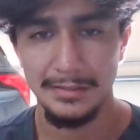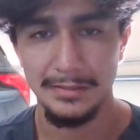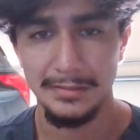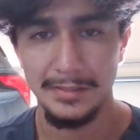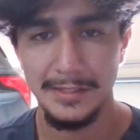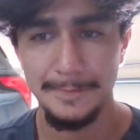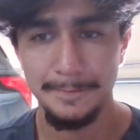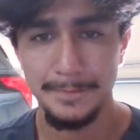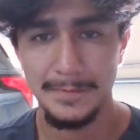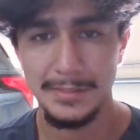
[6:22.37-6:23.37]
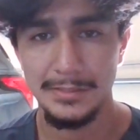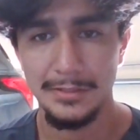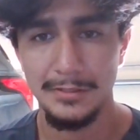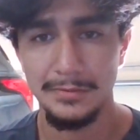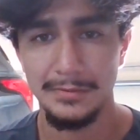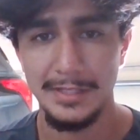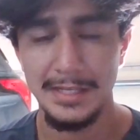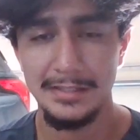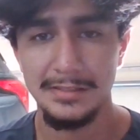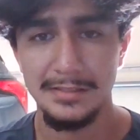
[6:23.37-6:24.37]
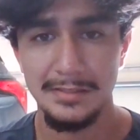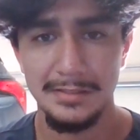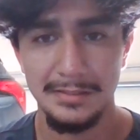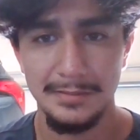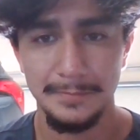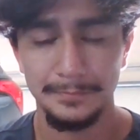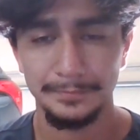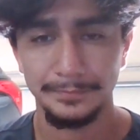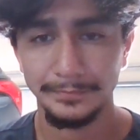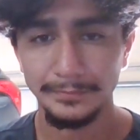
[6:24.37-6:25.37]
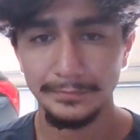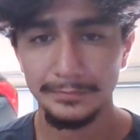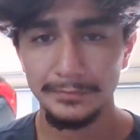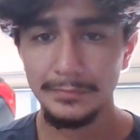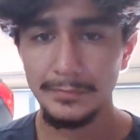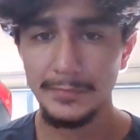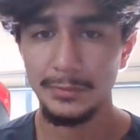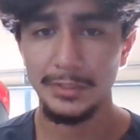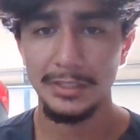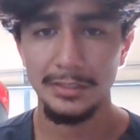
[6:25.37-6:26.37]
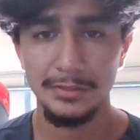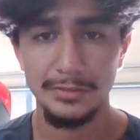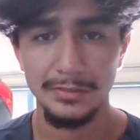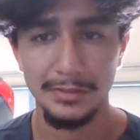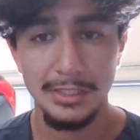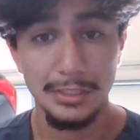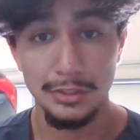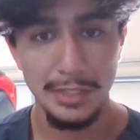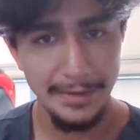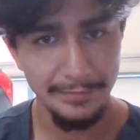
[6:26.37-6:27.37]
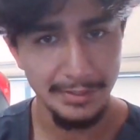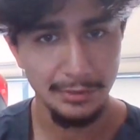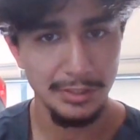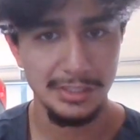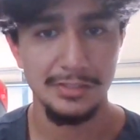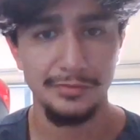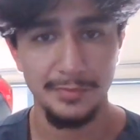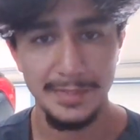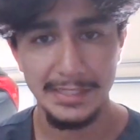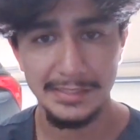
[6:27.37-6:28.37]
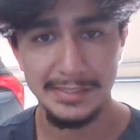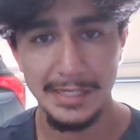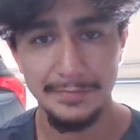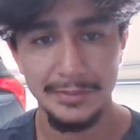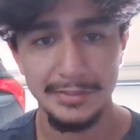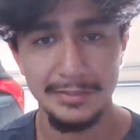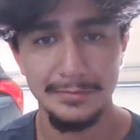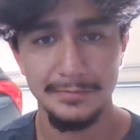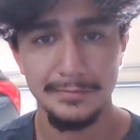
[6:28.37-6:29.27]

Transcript: Okay, so next we're gonna do you have any questions for me at this time, Victor?